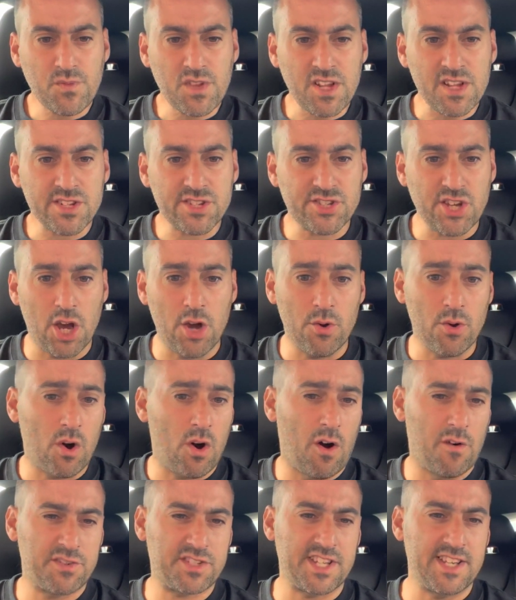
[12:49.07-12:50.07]
So
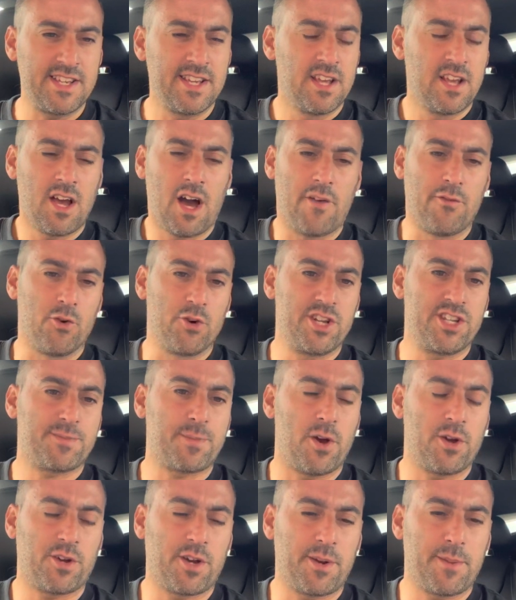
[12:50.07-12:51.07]
obviously I've already
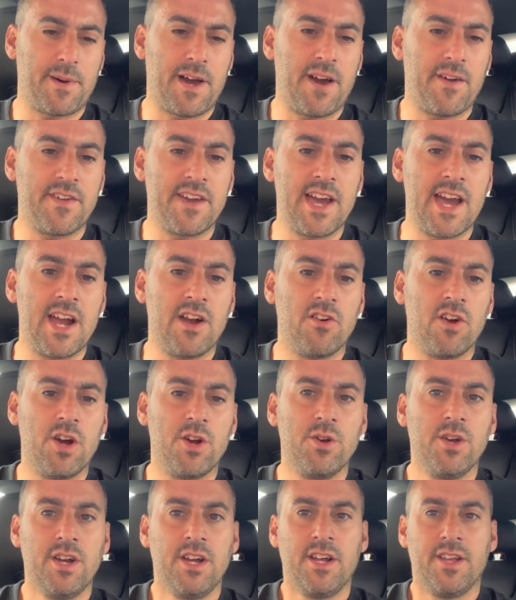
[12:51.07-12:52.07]
spoken about the
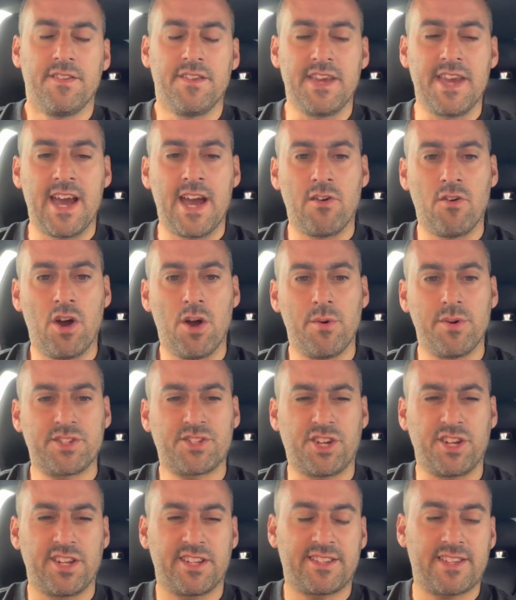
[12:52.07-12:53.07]
aero. The aero
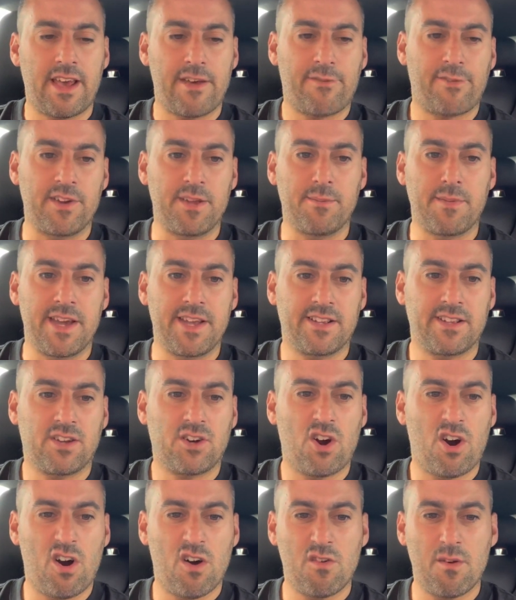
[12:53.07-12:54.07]
is going to definitely make the
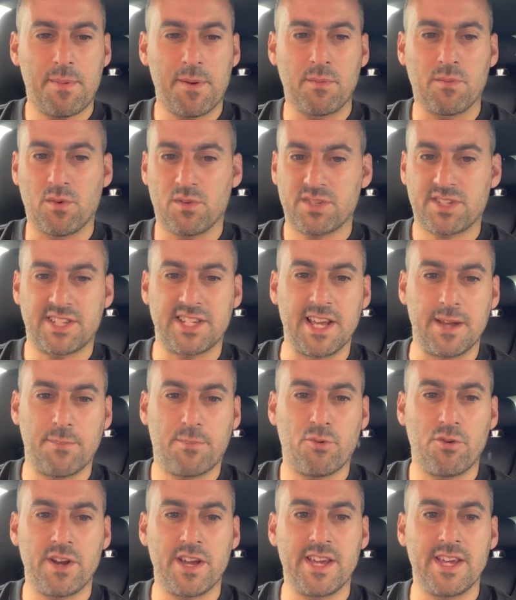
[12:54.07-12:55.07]
car a bit more
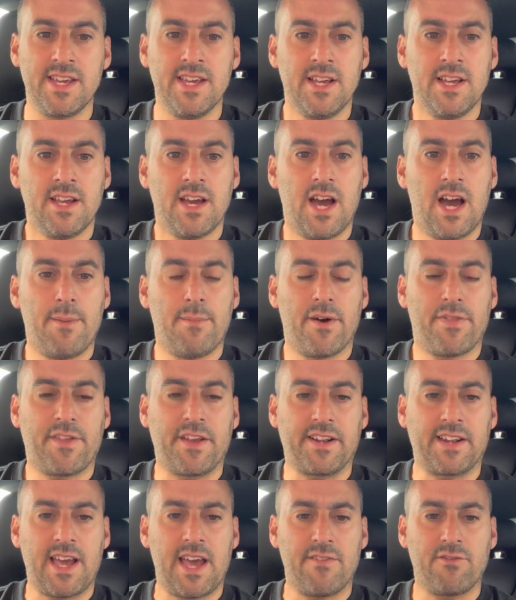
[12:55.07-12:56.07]
slippery. I
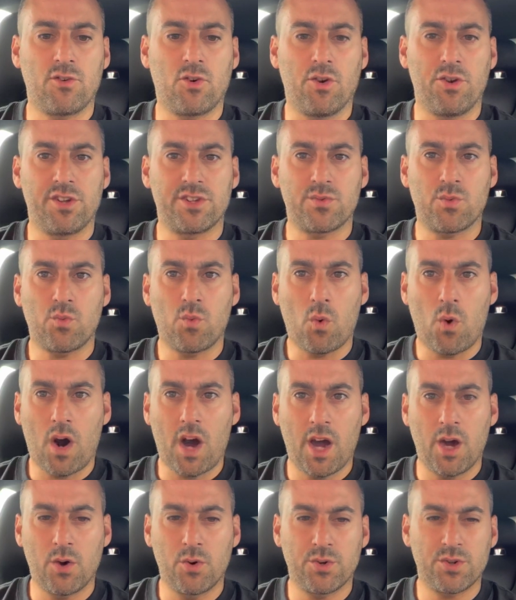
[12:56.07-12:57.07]
think they haven't gone as
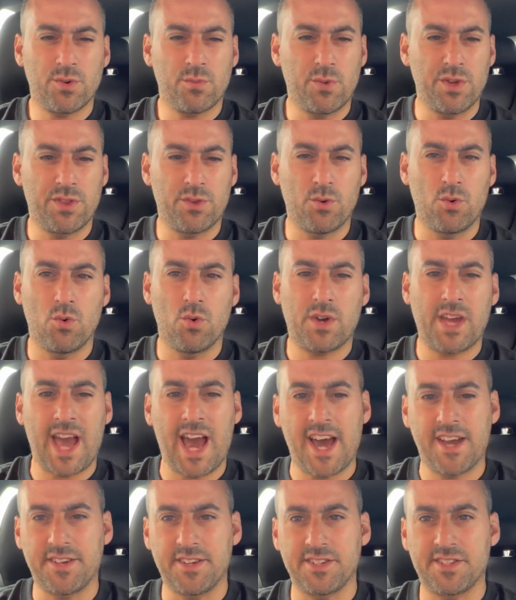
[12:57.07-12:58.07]
wild with all
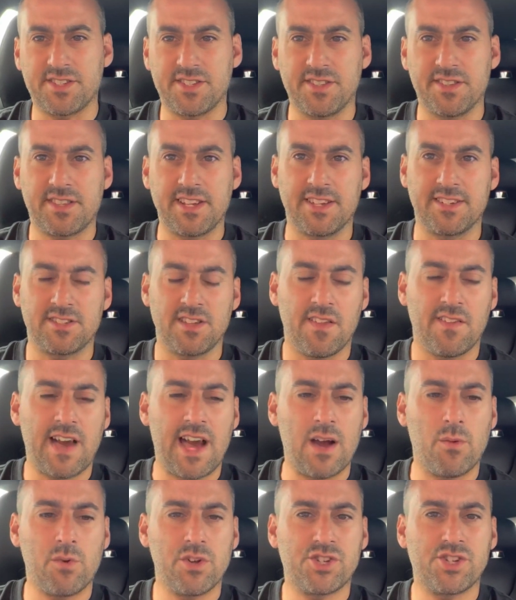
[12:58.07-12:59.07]
canards and things like
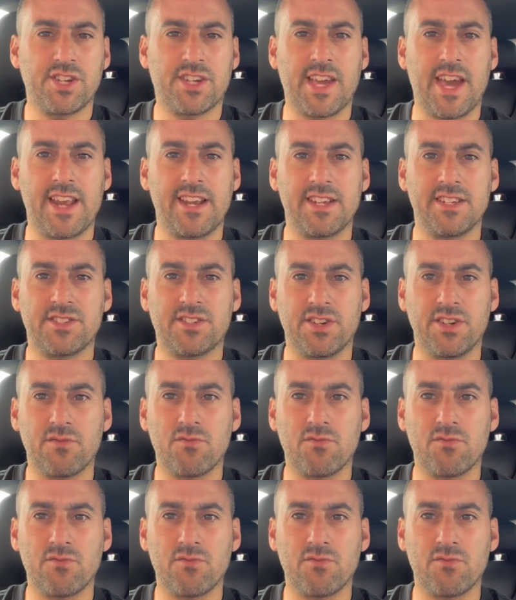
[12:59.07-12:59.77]
that, which again is going to